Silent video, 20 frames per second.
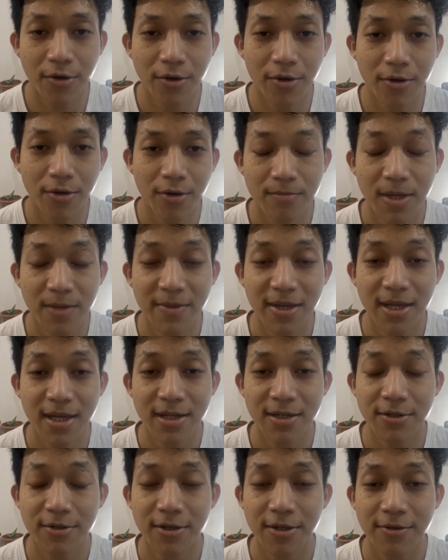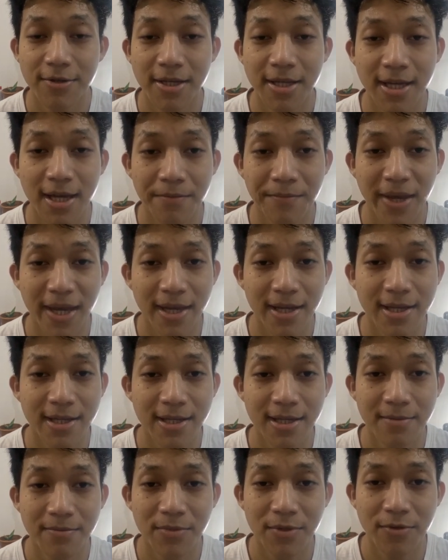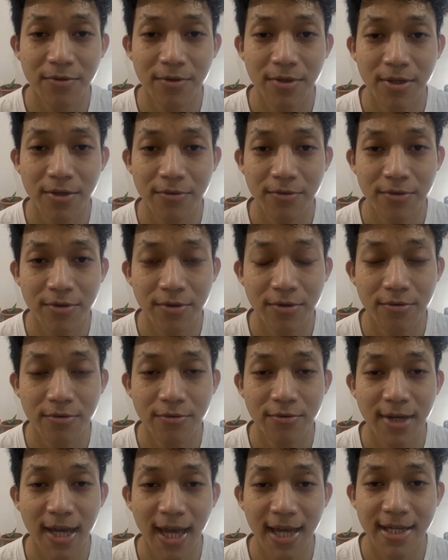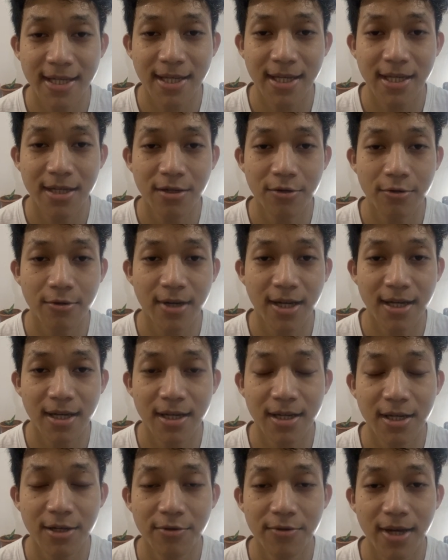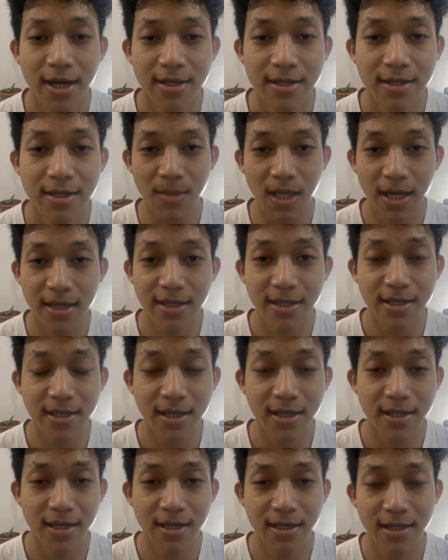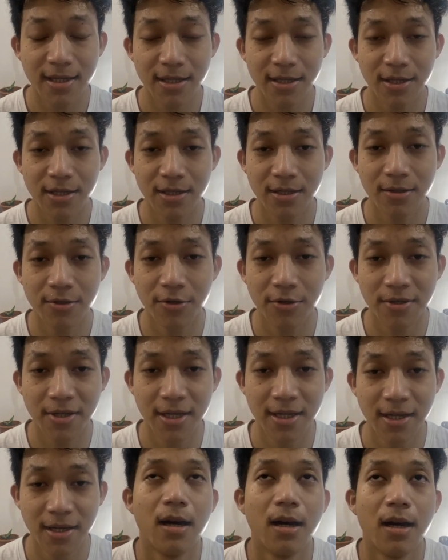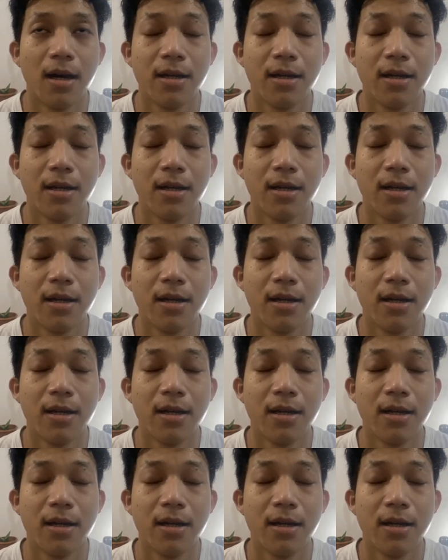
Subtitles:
or maybe introducing a mechanism to use 2 Axies to create a new Axie. I just think that this is just not enough.